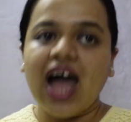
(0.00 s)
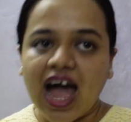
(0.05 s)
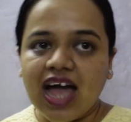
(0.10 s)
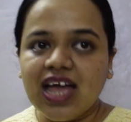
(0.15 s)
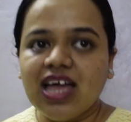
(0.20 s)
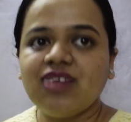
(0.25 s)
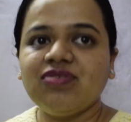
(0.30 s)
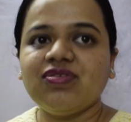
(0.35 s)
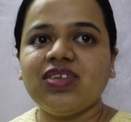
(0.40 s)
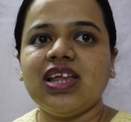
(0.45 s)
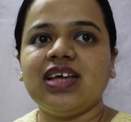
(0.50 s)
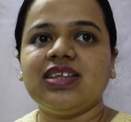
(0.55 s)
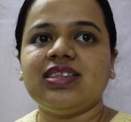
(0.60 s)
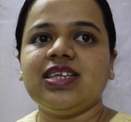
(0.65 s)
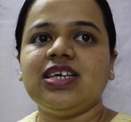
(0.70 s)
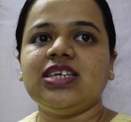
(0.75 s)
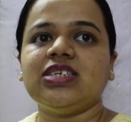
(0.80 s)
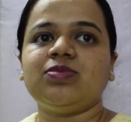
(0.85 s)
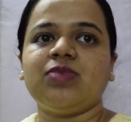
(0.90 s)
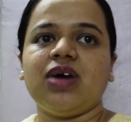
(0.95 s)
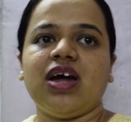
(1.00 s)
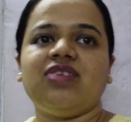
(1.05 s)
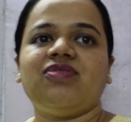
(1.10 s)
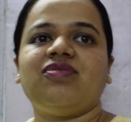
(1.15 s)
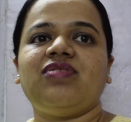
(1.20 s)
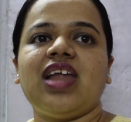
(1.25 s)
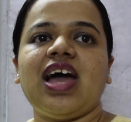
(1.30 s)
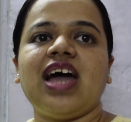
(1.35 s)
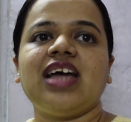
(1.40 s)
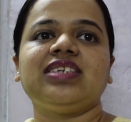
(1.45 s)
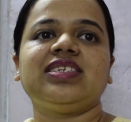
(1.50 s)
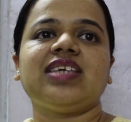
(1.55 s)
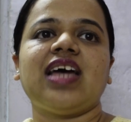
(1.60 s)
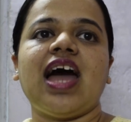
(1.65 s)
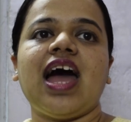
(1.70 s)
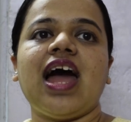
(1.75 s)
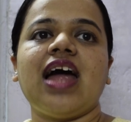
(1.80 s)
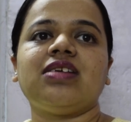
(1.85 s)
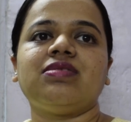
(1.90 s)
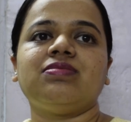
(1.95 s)
I have clipped these butterflies
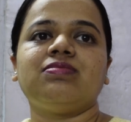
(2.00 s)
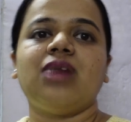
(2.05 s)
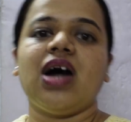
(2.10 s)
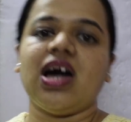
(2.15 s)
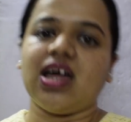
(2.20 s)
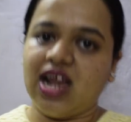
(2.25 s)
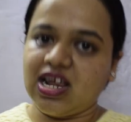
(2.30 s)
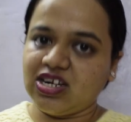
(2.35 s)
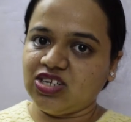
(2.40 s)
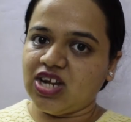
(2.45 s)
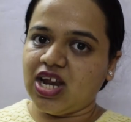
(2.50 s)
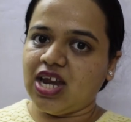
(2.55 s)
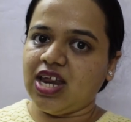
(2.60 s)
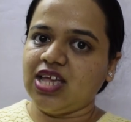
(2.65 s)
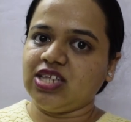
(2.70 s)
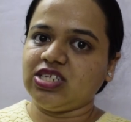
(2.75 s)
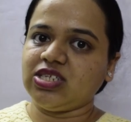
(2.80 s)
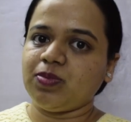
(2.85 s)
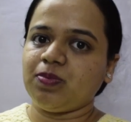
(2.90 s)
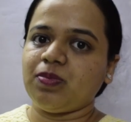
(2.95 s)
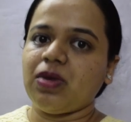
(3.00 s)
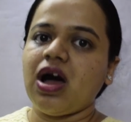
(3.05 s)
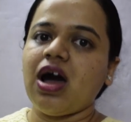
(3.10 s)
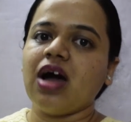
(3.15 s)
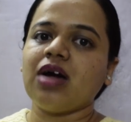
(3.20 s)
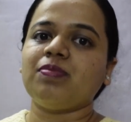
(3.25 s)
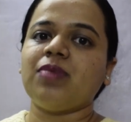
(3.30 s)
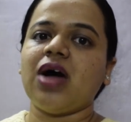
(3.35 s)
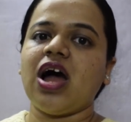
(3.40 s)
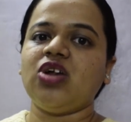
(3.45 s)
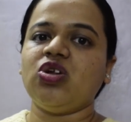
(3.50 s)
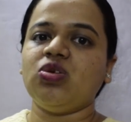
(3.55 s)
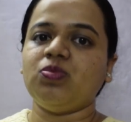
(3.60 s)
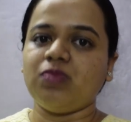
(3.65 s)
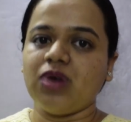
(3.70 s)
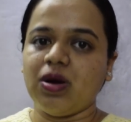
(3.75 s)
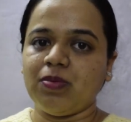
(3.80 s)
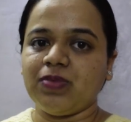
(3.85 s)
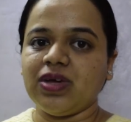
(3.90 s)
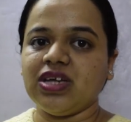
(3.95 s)
at Maharashtra Nature Park,
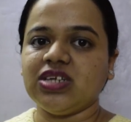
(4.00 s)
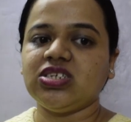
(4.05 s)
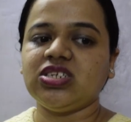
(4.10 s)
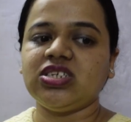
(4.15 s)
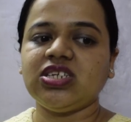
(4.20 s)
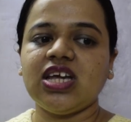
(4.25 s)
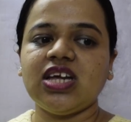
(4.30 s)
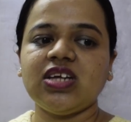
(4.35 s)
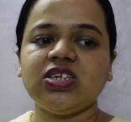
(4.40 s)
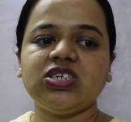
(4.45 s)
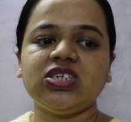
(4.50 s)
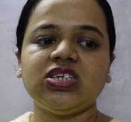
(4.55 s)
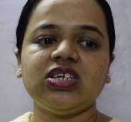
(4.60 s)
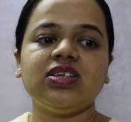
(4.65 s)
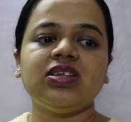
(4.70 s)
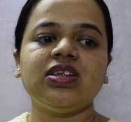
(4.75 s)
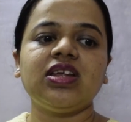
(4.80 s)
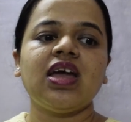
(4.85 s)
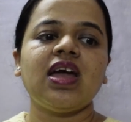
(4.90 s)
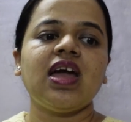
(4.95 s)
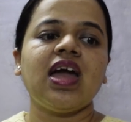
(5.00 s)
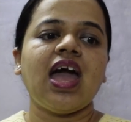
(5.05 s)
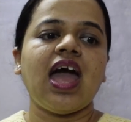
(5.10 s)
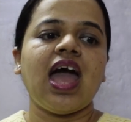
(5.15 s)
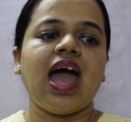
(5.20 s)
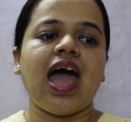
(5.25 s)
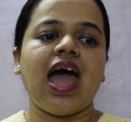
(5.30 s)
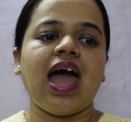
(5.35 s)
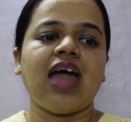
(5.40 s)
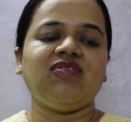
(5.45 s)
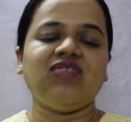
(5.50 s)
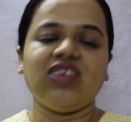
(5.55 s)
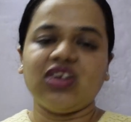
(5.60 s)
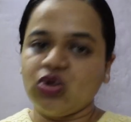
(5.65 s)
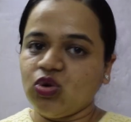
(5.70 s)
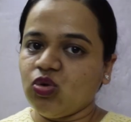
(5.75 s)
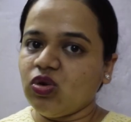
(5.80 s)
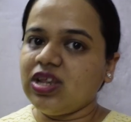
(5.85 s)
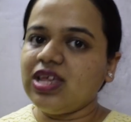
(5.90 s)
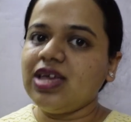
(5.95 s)
Pandu Pumping Station and
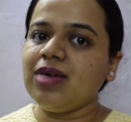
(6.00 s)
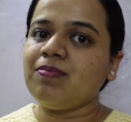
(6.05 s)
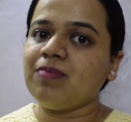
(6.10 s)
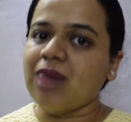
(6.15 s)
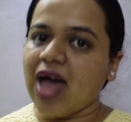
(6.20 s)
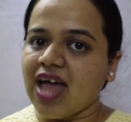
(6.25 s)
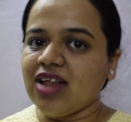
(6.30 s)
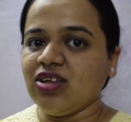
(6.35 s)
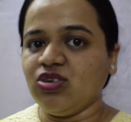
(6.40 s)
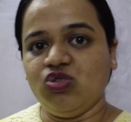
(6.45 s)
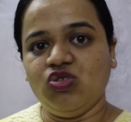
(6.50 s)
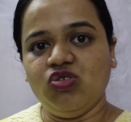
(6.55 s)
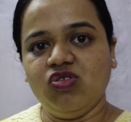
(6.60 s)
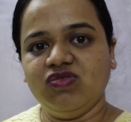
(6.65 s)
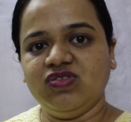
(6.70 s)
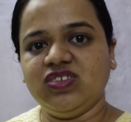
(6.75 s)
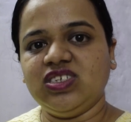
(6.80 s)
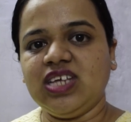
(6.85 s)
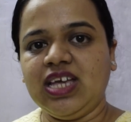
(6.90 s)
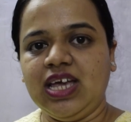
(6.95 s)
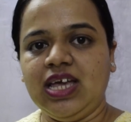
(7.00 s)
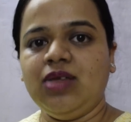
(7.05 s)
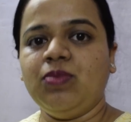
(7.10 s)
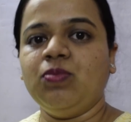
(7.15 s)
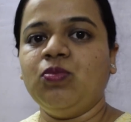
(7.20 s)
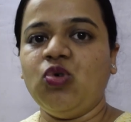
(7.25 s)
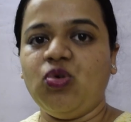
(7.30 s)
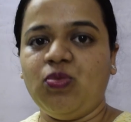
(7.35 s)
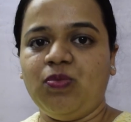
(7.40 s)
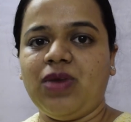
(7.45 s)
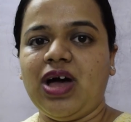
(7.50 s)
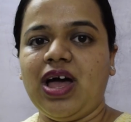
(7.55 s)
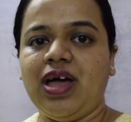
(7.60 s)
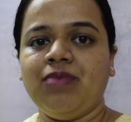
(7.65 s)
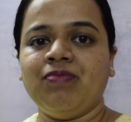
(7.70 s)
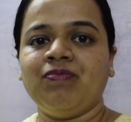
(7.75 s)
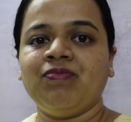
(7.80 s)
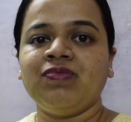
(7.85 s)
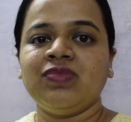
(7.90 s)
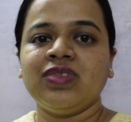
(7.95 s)
Vikhroli Mangroves in
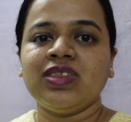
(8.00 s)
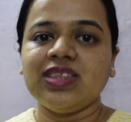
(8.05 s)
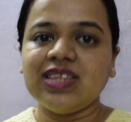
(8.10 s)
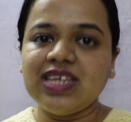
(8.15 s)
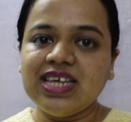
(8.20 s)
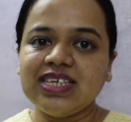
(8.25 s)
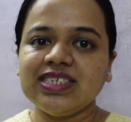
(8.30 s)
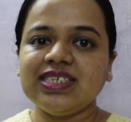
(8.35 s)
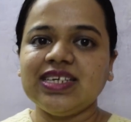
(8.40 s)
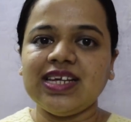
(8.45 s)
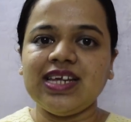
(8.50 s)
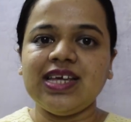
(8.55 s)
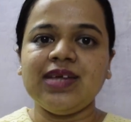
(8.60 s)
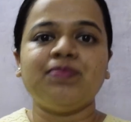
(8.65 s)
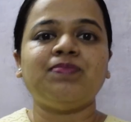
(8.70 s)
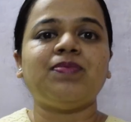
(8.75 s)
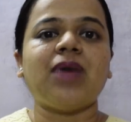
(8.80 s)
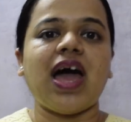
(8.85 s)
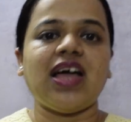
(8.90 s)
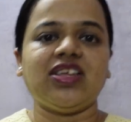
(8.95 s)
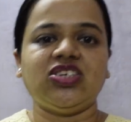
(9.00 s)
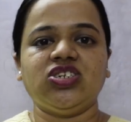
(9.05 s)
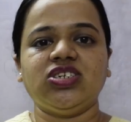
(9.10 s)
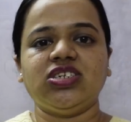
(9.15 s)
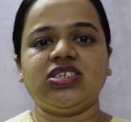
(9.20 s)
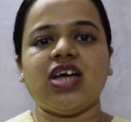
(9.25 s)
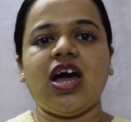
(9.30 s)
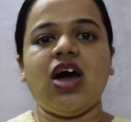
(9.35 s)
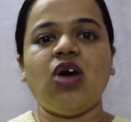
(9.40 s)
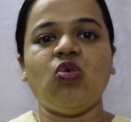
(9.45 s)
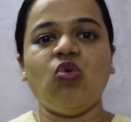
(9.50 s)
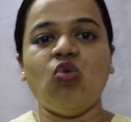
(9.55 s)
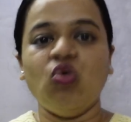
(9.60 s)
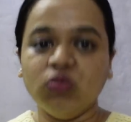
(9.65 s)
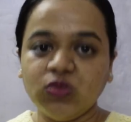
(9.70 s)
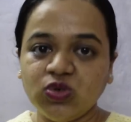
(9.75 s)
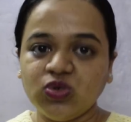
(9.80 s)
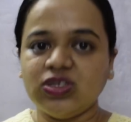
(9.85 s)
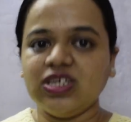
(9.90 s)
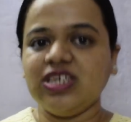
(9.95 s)
Mumbai. These green patches are
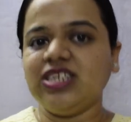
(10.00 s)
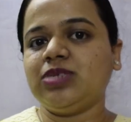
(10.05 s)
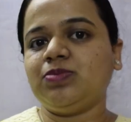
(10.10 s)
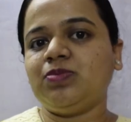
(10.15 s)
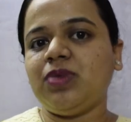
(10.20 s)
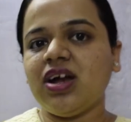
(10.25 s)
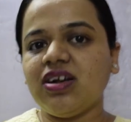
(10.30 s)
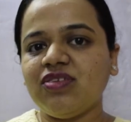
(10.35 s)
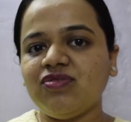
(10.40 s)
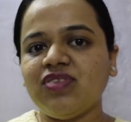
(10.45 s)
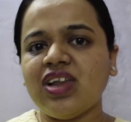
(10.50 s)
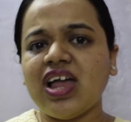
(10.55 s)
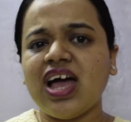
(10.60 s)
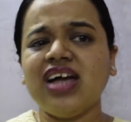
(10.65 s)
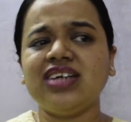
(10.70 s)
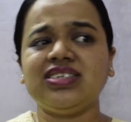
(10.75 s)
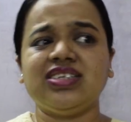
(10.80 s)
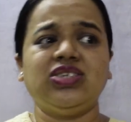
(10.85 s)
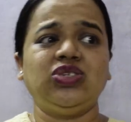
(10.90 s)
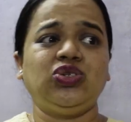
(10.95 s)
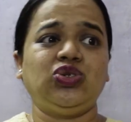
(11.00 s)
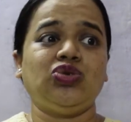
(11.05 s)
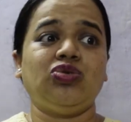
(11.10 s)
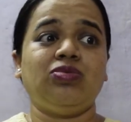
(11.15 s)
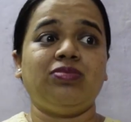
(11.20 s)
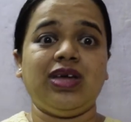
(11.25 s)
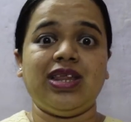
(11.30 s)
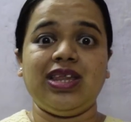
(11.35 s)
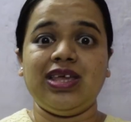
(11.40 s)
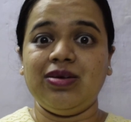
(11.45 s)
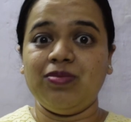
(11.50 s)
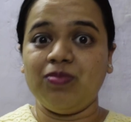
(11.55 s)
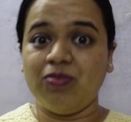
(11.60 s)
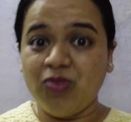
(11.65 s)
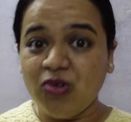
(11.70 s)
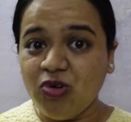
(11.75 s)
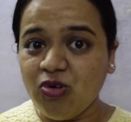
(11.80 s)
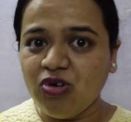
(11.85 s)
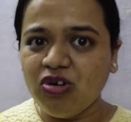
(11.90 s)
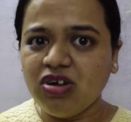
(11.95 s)
home to these butterflies and so many
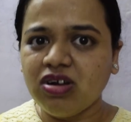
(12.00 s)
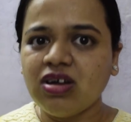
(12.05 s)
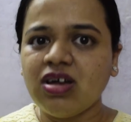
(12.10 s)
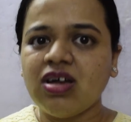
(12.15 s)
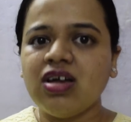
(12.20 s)
more.